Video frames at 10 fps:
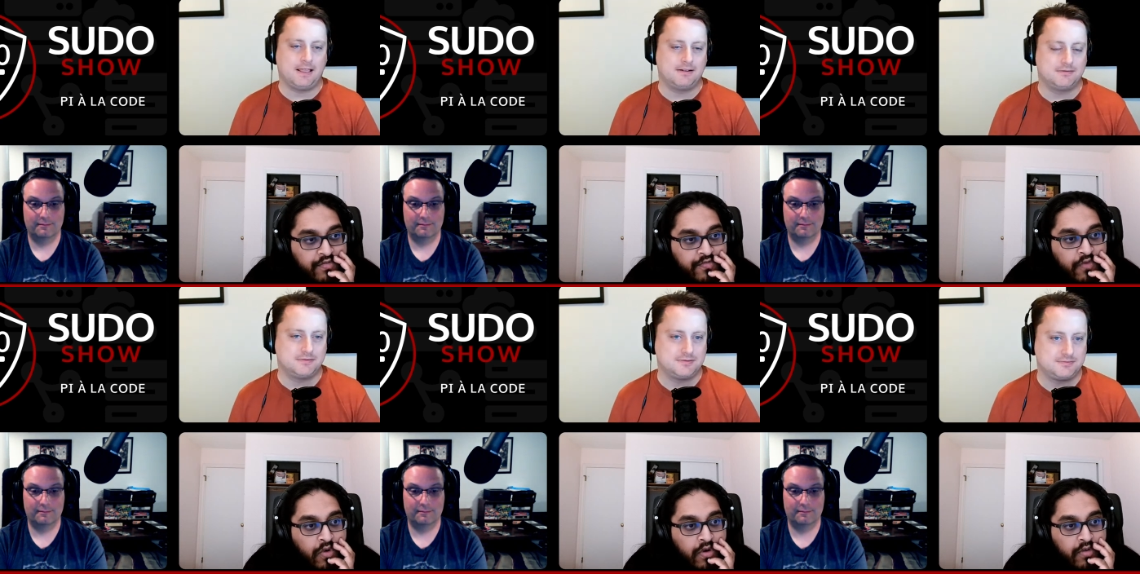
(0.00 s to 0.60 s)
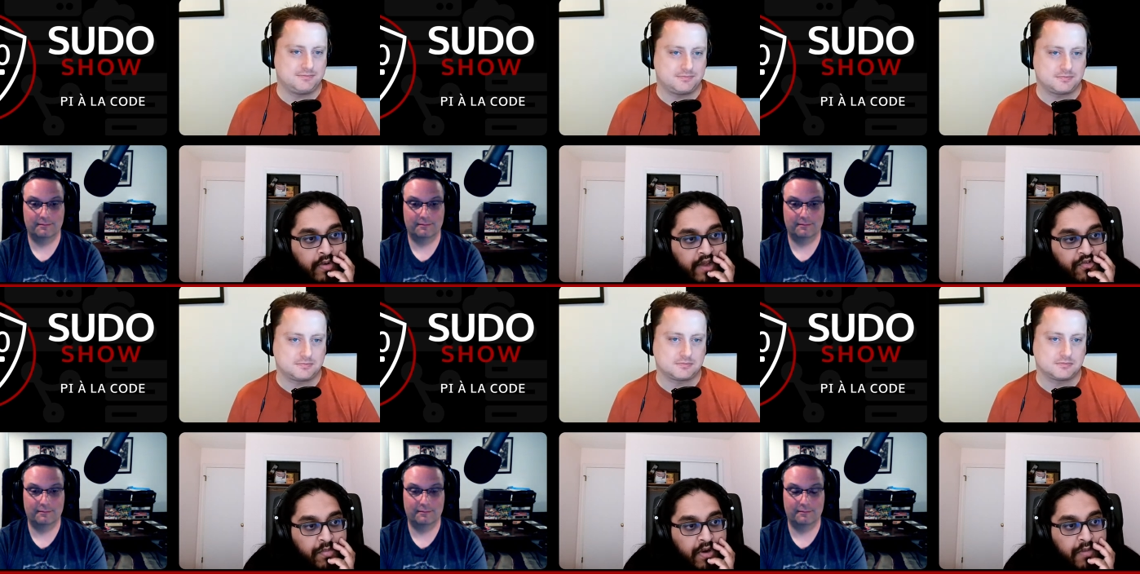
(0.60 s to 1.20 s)
Speaker 1: four
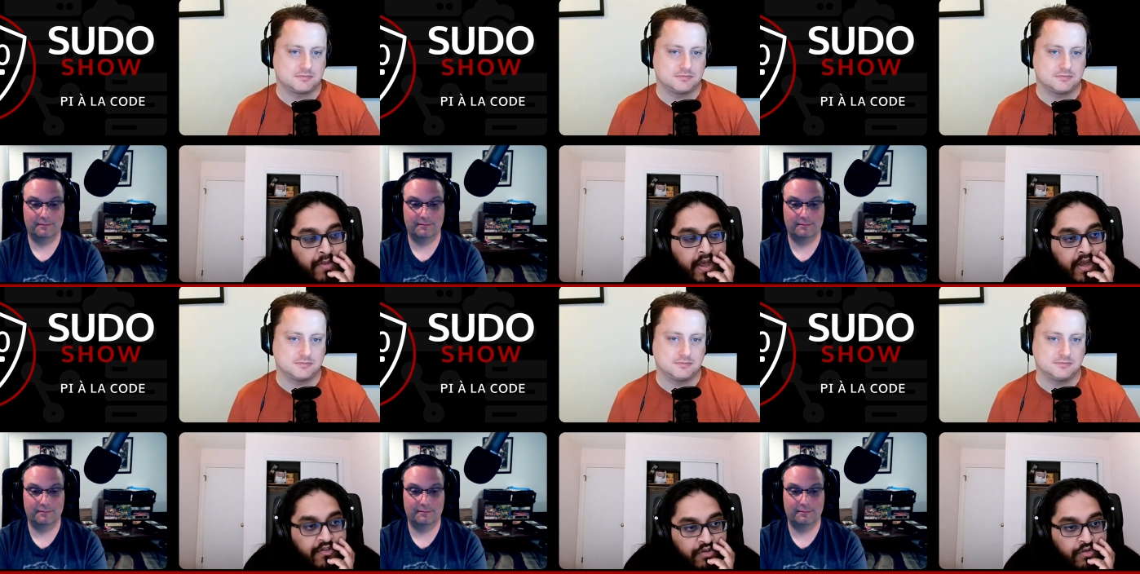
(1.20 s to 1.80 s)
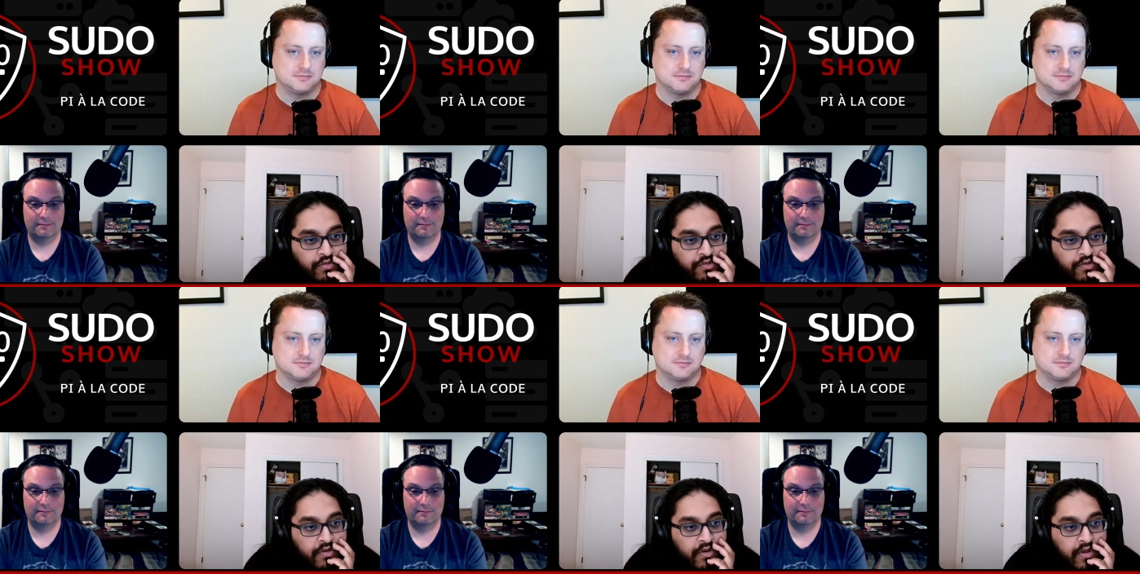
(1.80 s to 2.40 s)
Raspberry Pi 2s
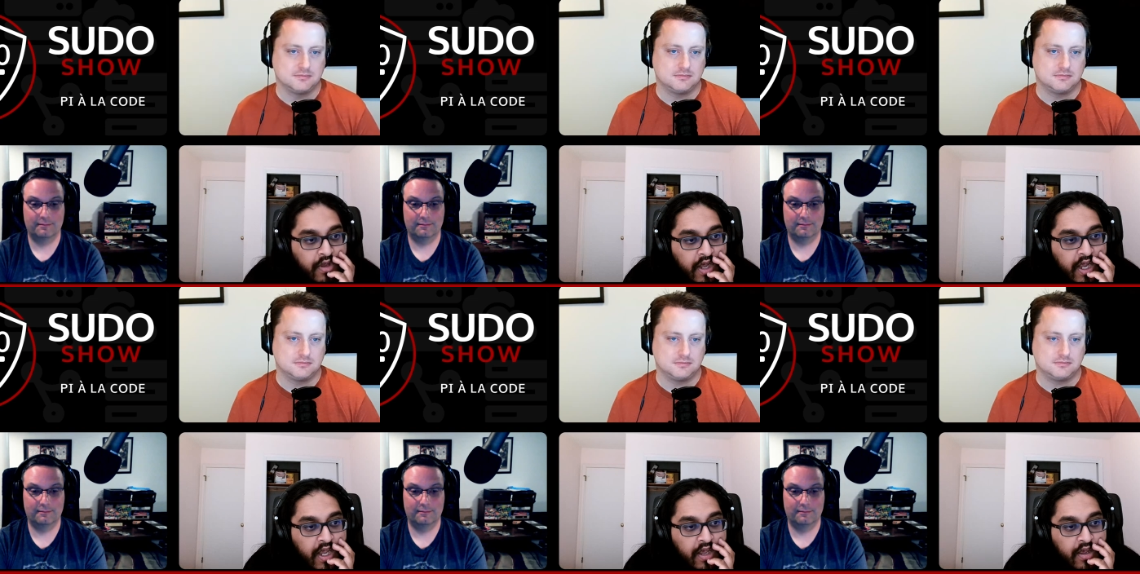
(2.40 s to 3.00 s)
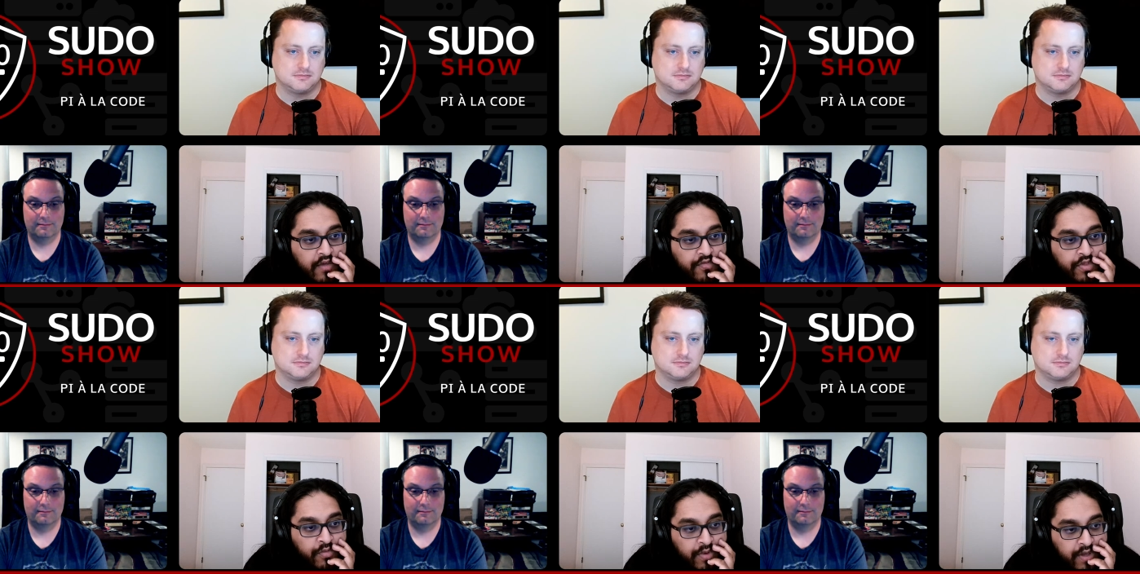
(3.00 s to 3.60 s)
I have
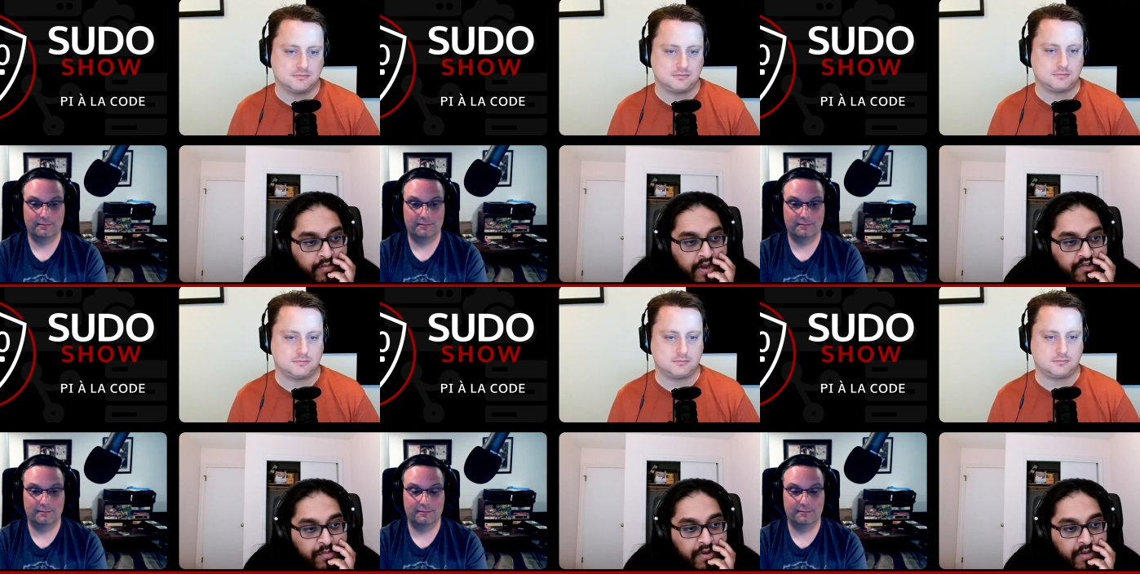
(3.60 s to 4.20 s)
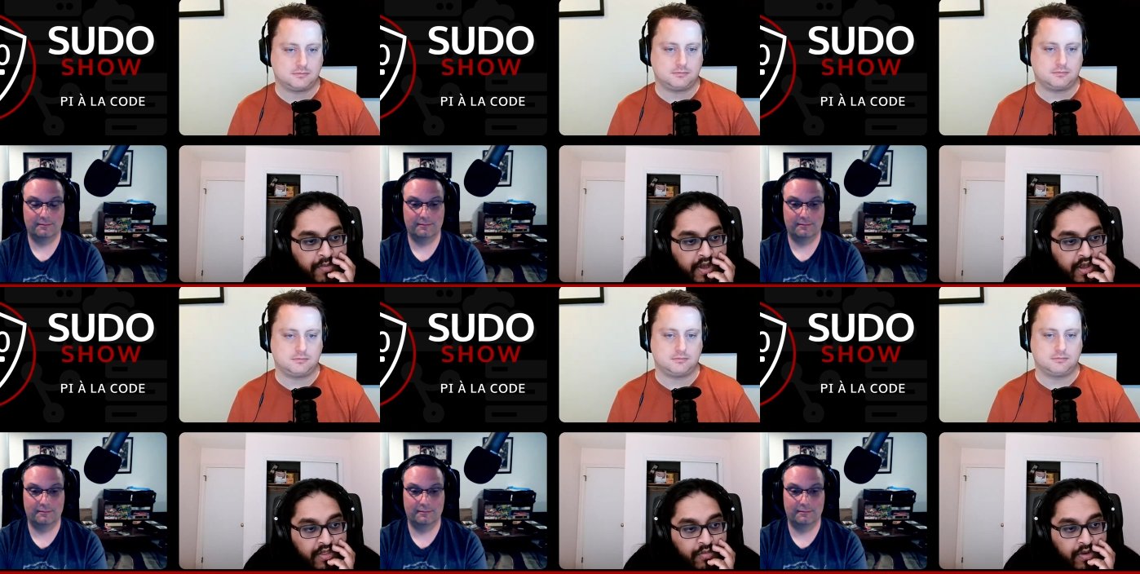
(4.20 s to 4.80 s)
three Raspberry
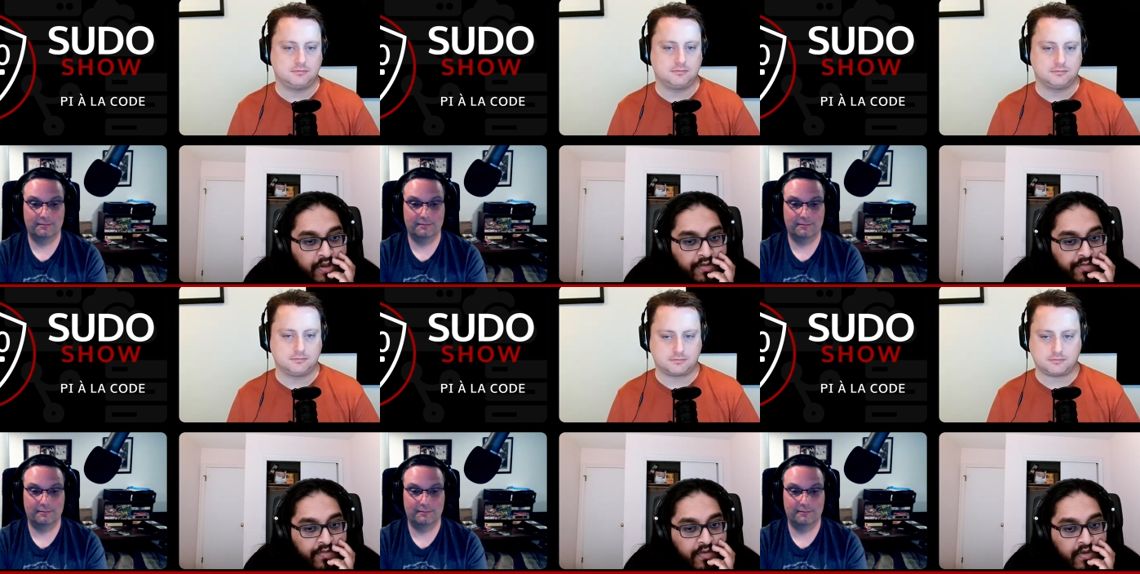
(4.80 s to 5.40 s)
Pi 3s,